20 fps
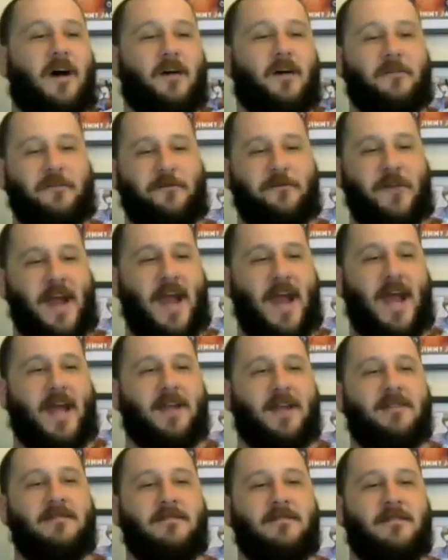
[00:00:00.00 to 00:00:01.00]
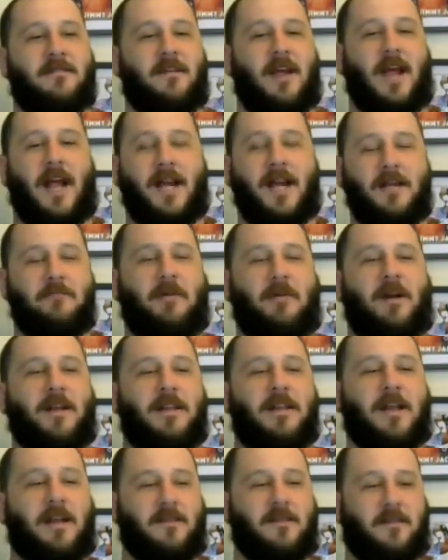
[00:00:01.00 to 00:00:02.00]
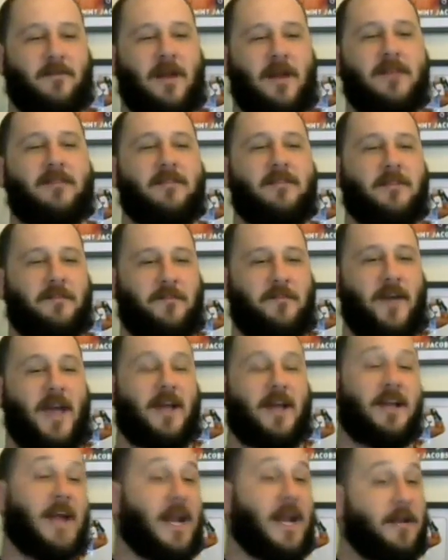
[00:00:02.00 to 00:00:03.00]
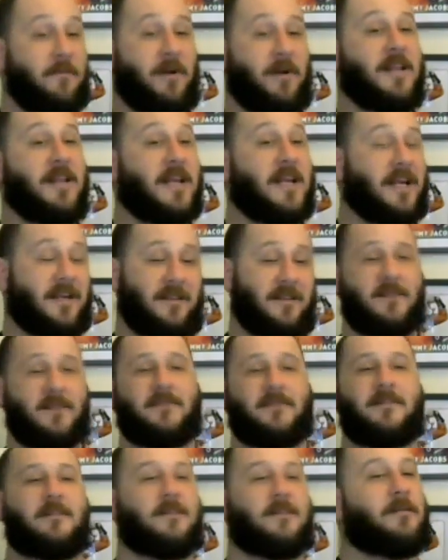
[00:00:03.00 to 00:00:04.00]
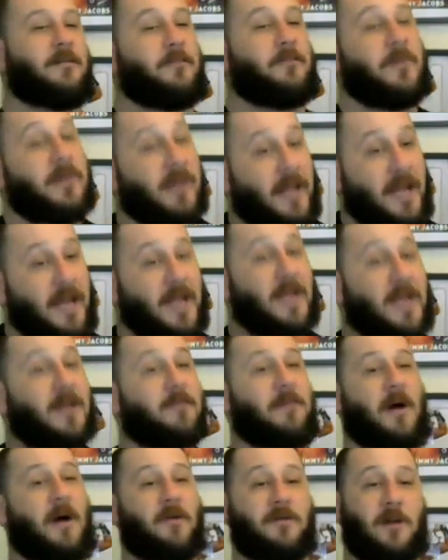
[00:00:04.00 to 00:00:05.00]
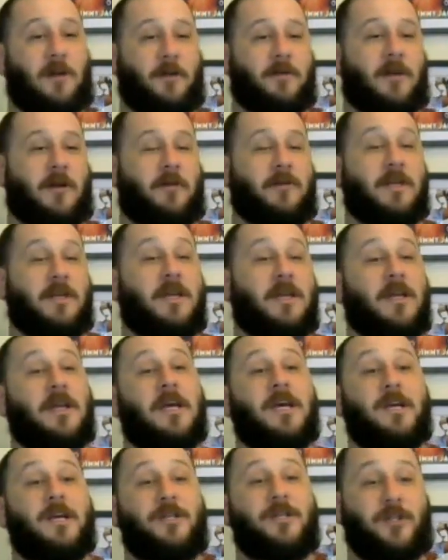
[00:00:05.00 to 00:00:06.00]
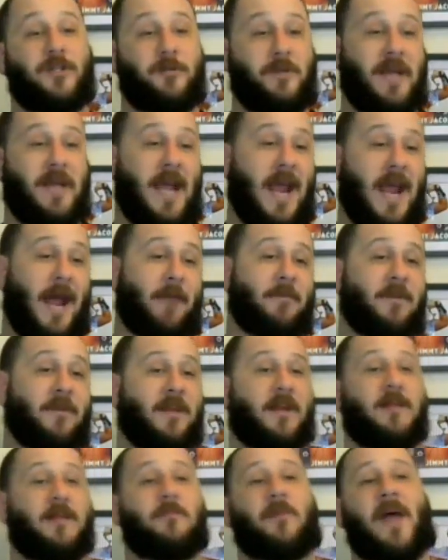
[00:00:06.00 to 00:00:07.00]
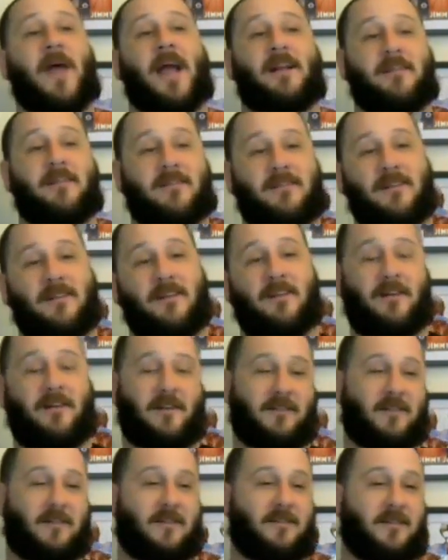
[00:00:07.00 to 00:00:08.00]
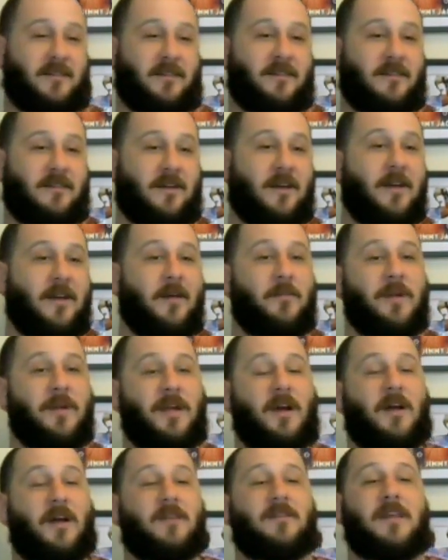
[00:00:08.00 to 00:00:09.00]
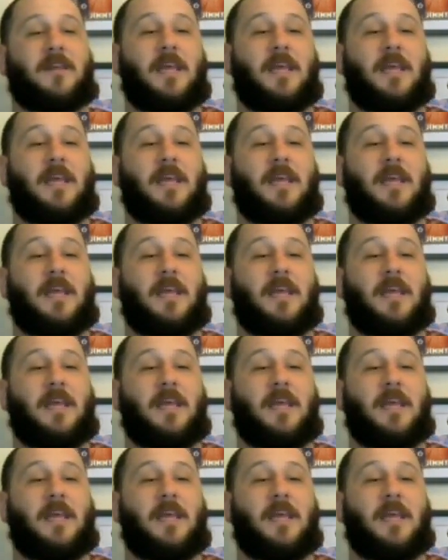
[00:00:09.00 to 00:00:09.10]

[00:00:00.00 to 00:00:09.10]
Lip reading: a fan, anybody that is a wrestling fan and anybody that can sit there and complain about WWE should be happy that Impact is still in existence. Because